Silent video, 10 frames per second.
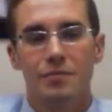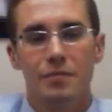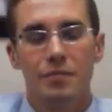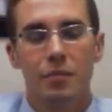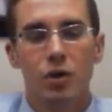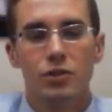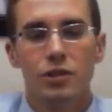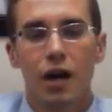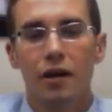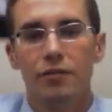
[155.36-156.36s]

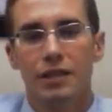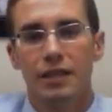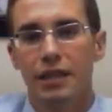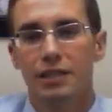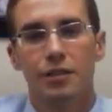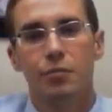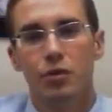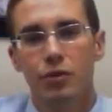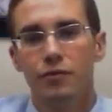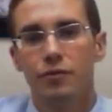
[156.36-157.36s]
Most often it's a
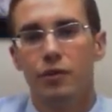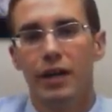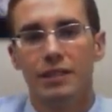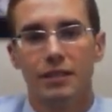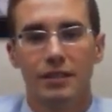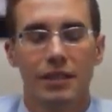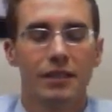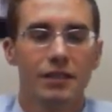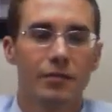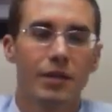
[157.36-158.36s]
blue fluorescence,
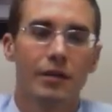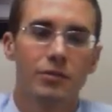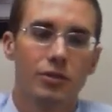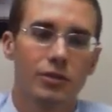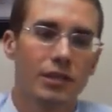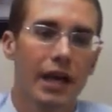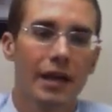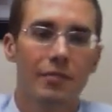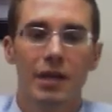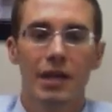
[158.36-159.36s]
and sometimes there's
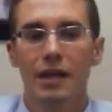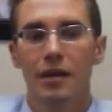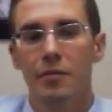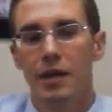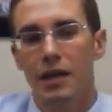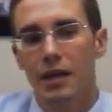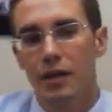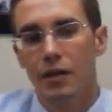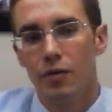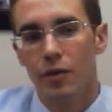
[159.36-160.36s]
slight, medium,
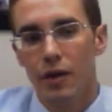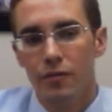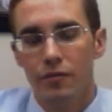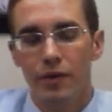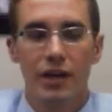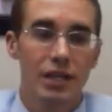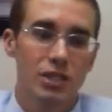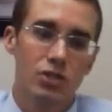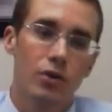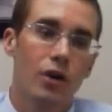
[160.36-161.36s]
very
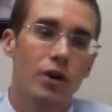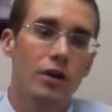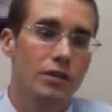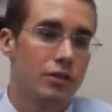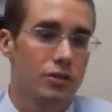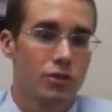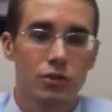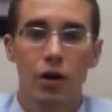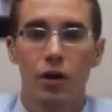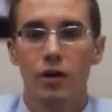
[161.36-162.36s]
strong, there's
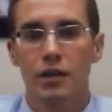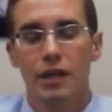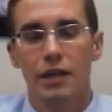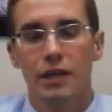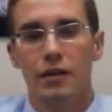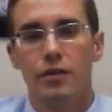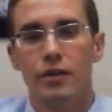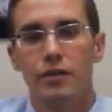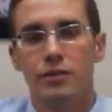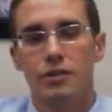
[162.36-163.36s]
strong,
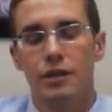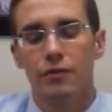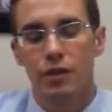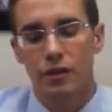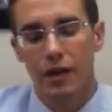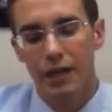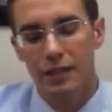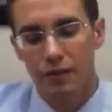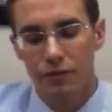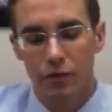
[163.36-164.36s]
there's different
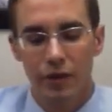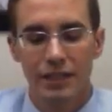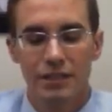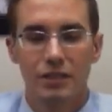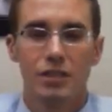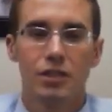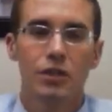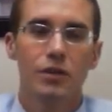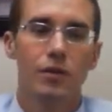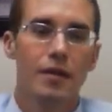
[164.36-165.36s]
grades of fluorescence
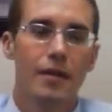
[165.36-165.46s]
too.